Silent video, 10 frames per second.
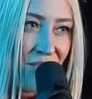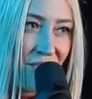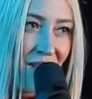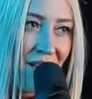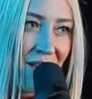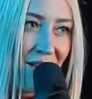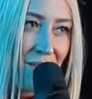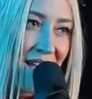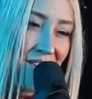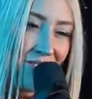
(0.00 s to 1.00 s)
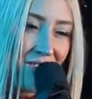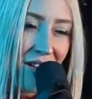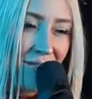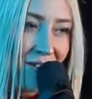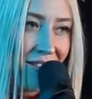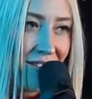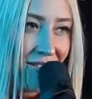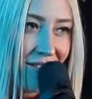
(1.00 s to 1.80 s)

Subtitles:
for that on my Instagram and on his